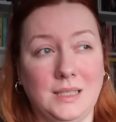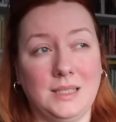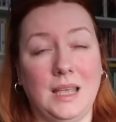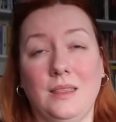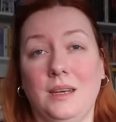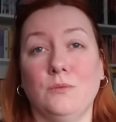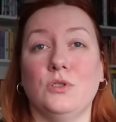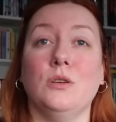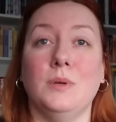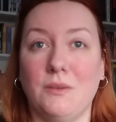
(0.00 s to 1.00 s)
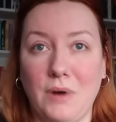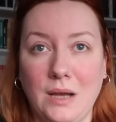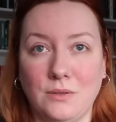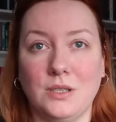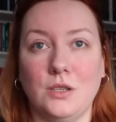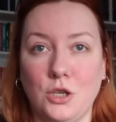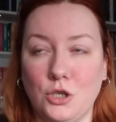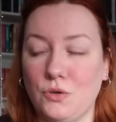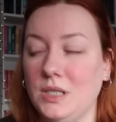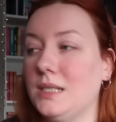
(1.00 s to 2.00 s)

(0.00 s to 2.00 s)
to say that it was doing the rounds at nursery.